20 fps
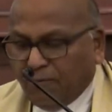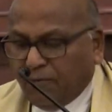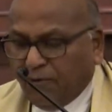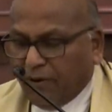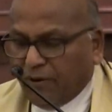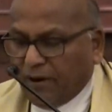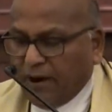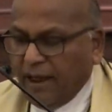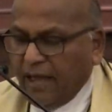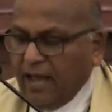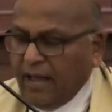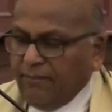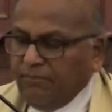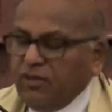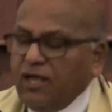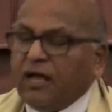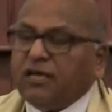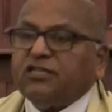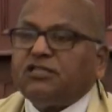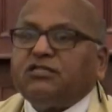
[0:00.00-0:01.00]
to
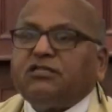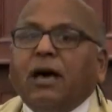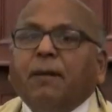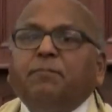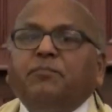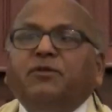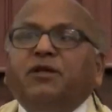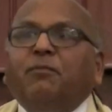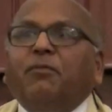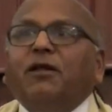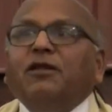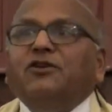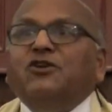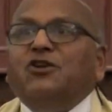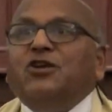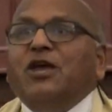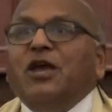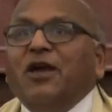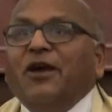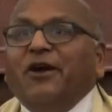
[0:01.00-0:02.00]
proclaim the
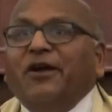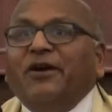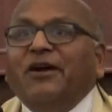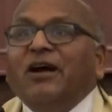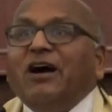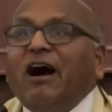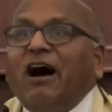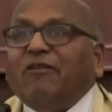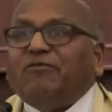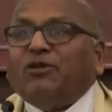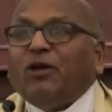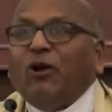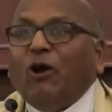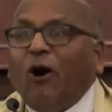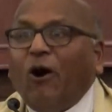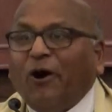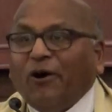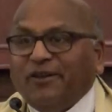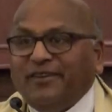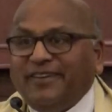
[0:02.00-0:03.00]
acceptable year of the
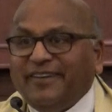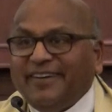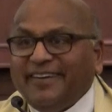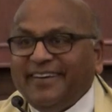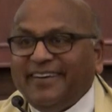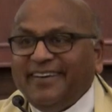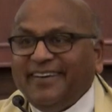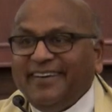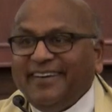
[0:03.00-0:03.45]
Lord.